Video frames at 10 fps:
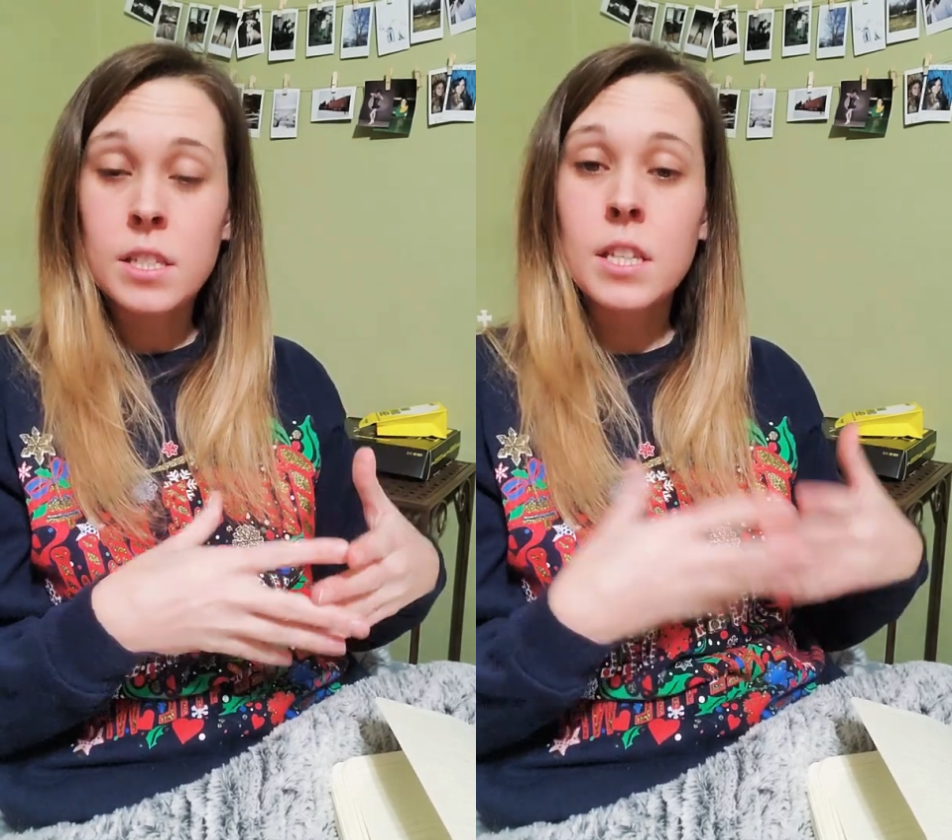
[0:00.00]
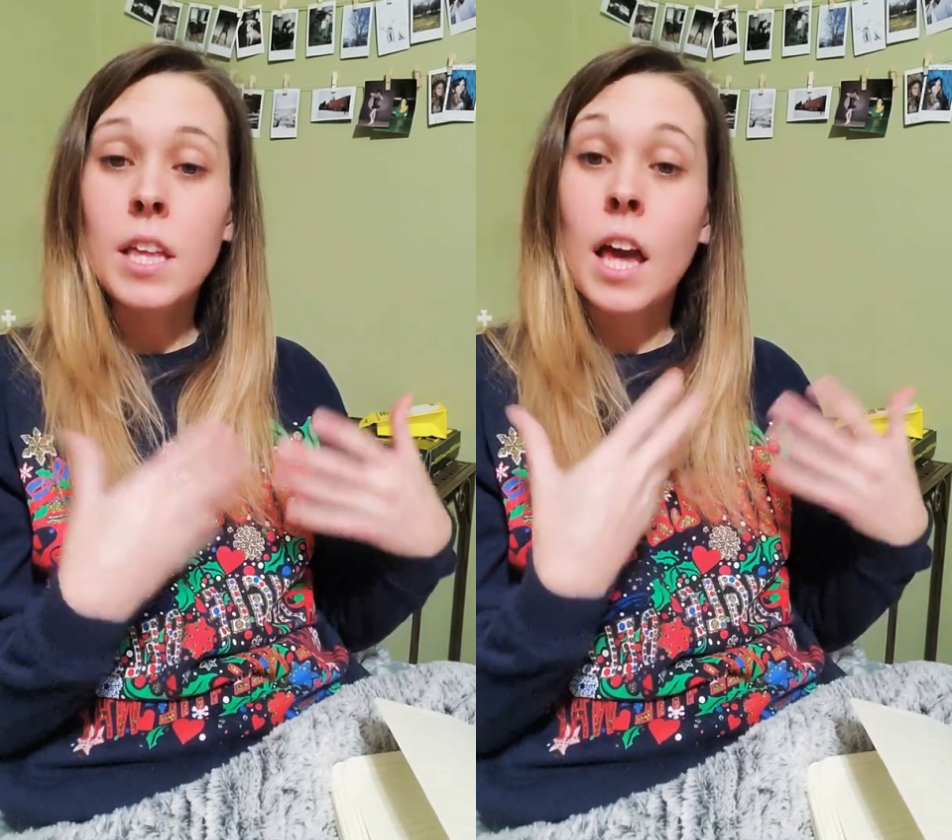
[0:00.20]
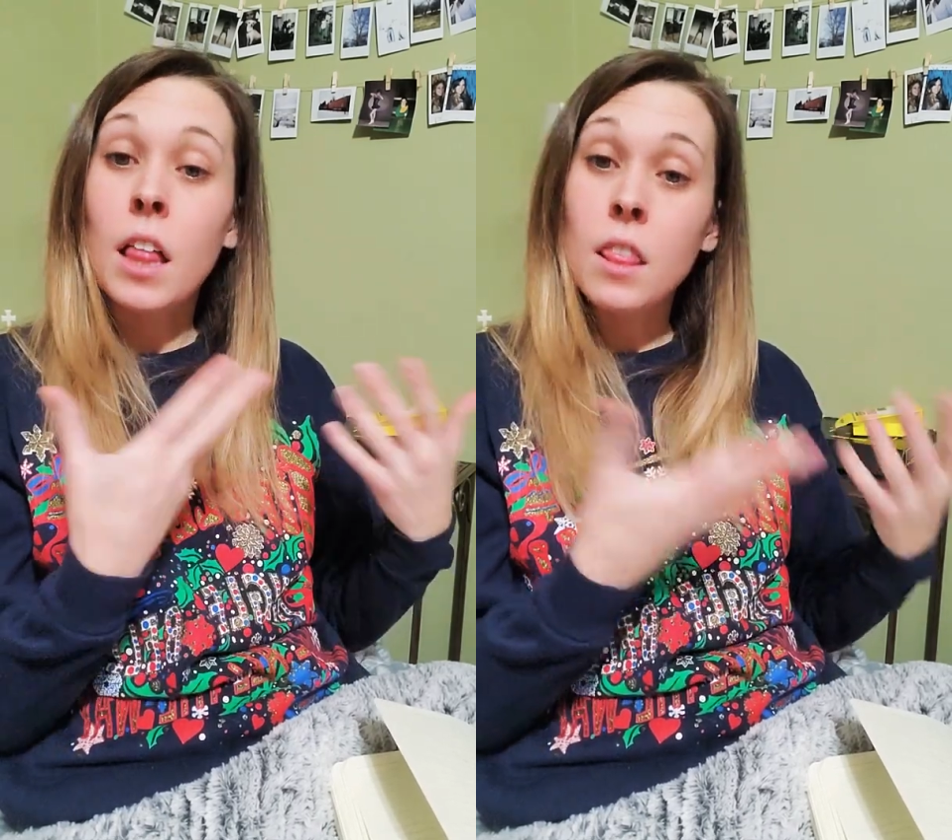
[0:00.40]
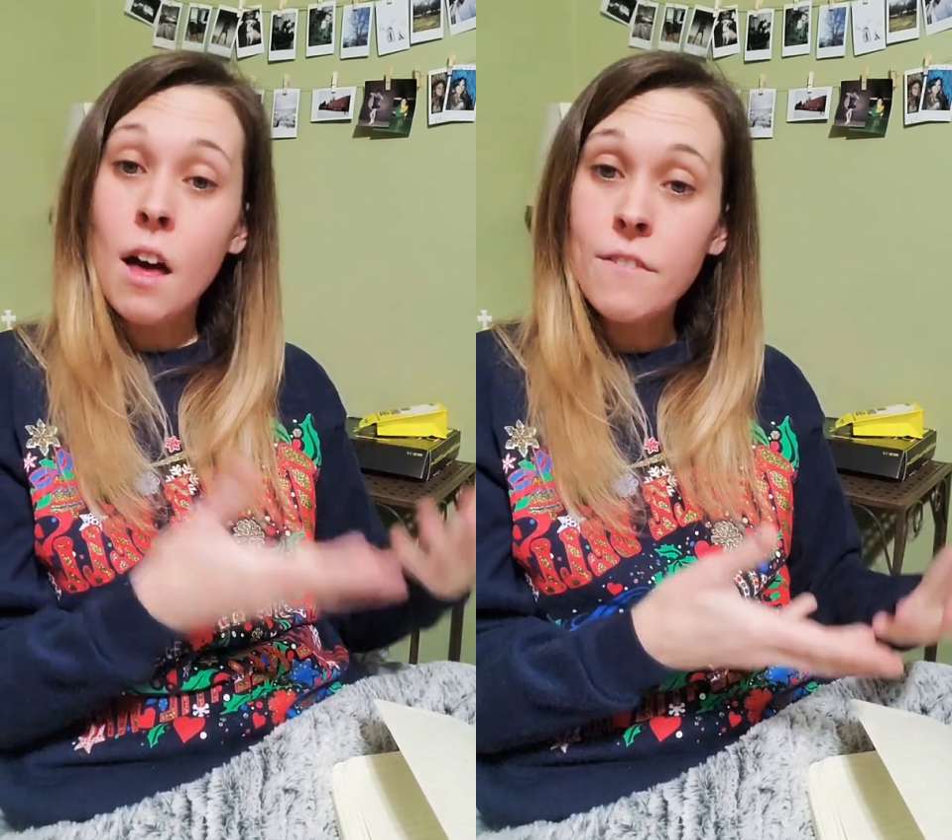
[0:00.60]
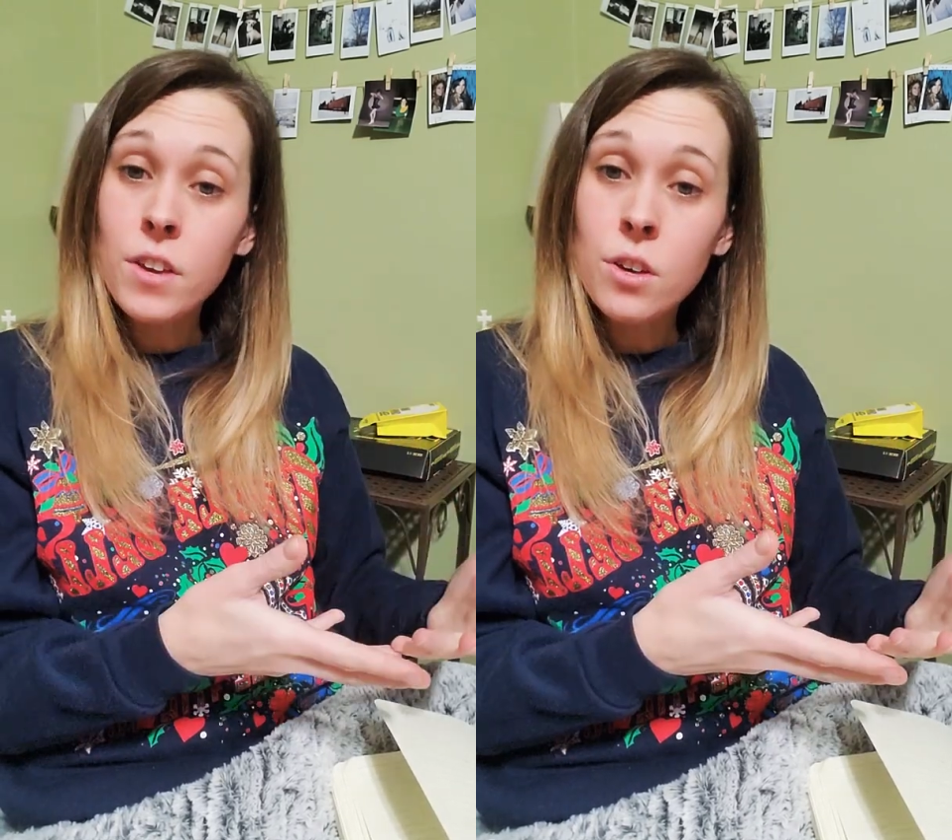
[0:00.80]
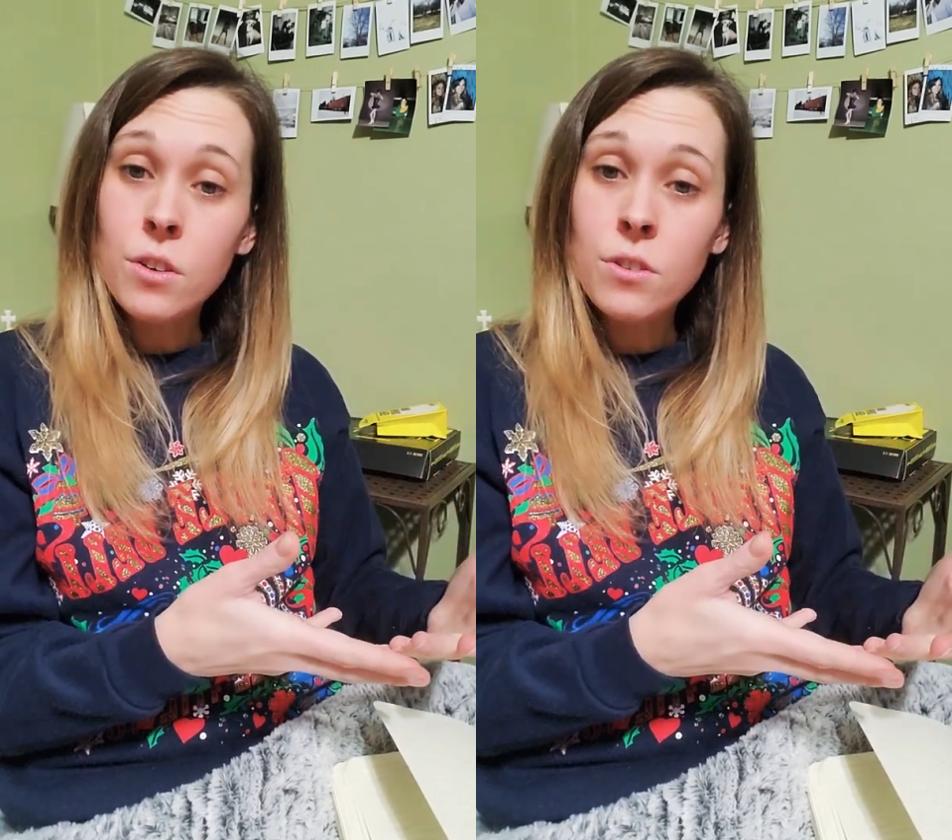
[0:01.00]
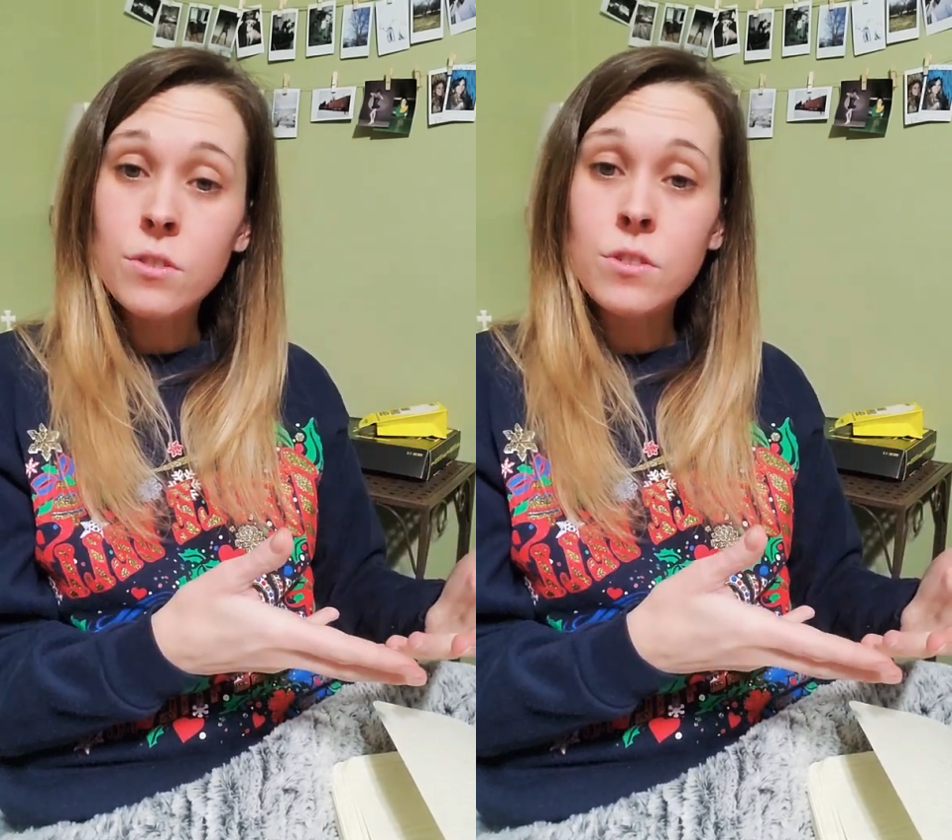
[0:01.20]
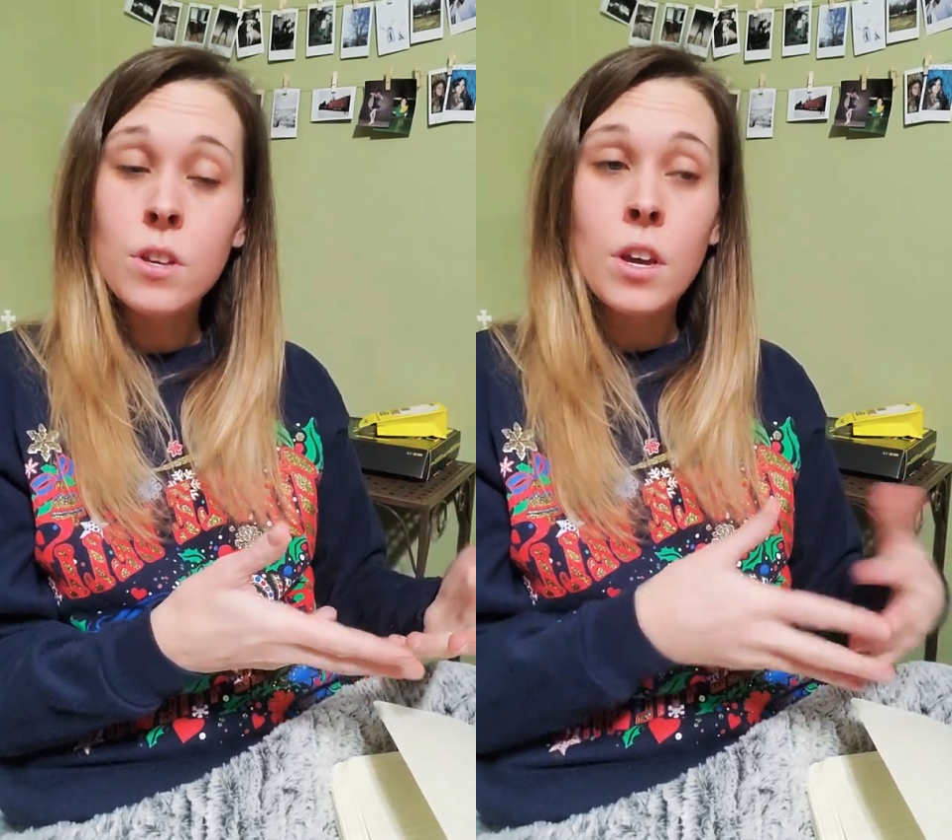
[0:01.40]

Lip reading: and the I love yous.